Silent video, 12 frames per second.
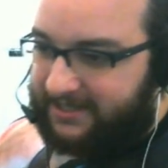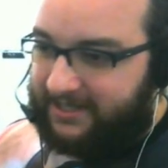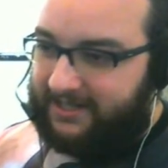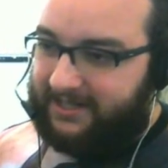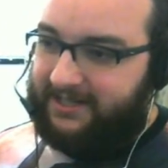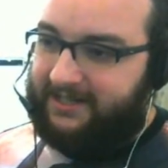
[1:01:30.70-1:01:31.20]

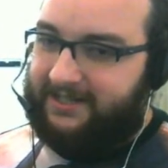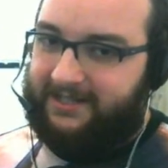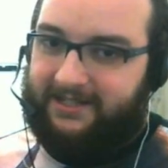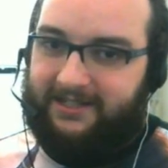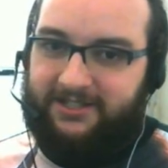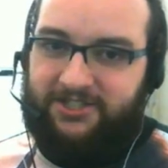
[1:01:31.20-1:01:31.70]

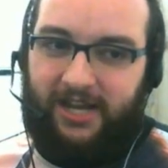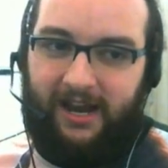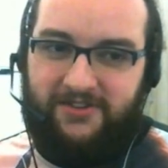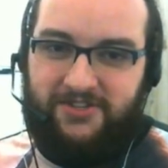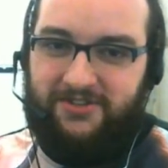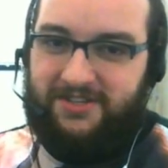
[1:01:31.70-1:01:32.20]

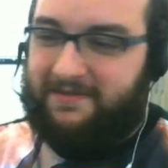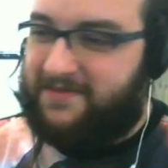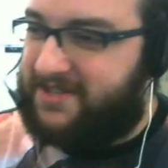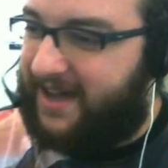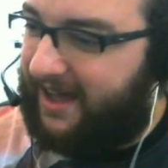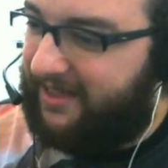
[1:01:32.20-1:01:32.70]
shoutouts to Team
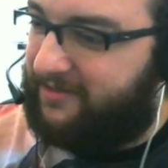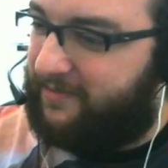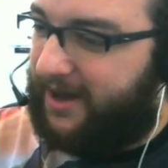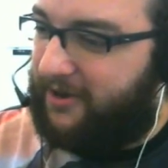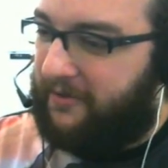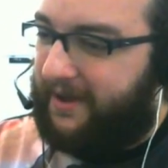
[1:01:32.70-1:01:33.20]
Silent,
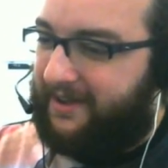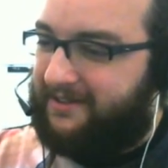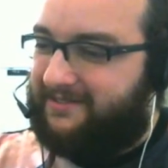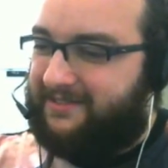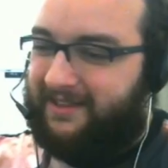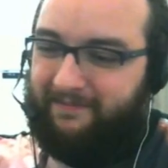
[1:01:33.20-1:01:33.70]
by the way,
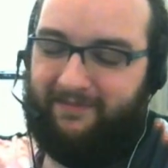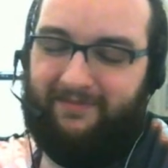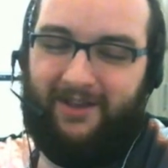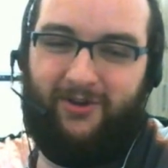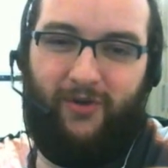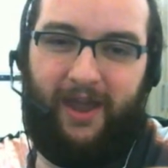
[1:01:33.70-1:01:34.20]

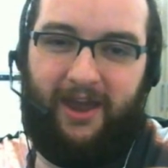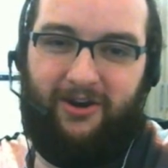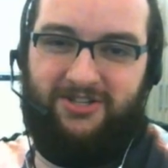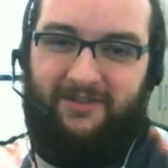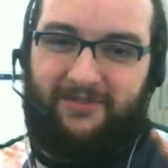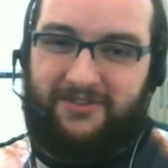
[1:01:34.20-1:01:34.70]
the
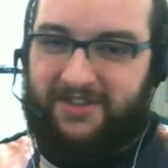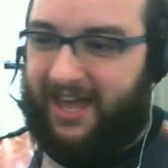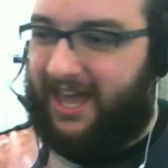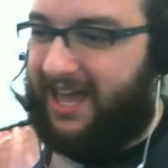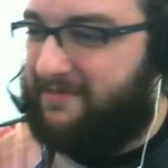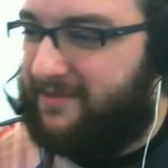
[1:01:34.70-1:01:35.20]
creators of this
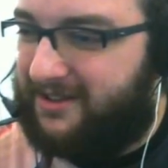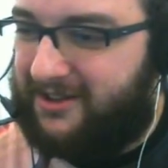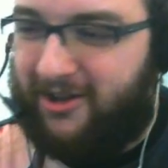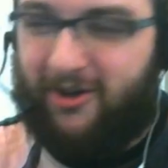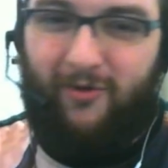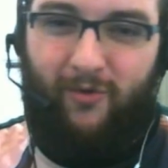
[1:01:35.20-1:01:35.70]
game.
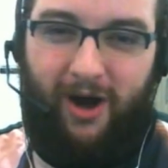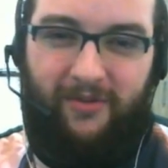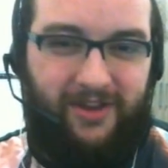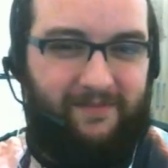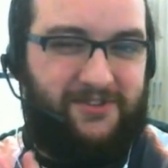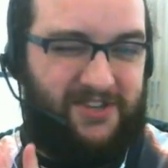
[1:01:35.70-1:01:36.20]
Wow,
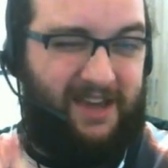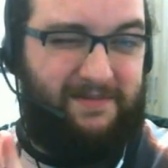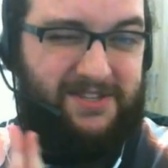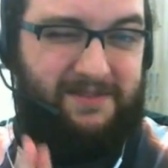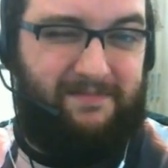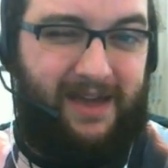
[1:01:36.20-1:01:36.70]
this game
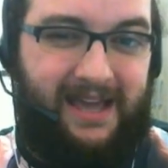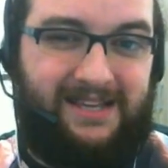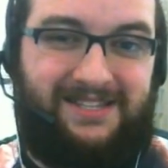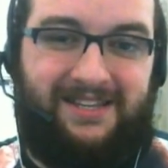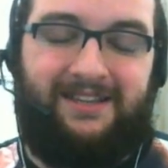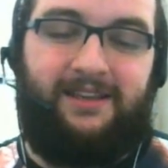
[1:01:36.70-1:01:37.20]
is
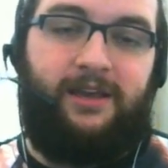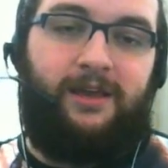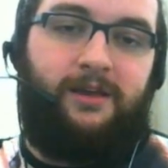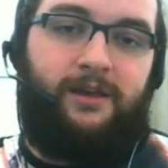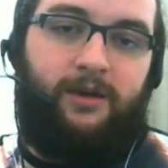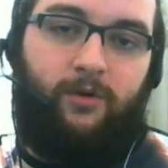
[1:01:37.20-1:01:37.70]
amazing.
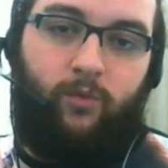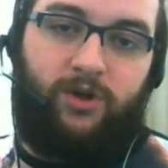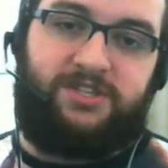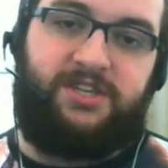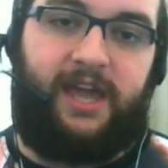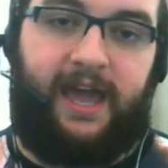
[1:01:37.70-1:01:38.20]

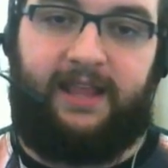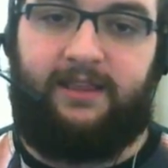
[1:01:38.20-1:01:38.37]
Once again,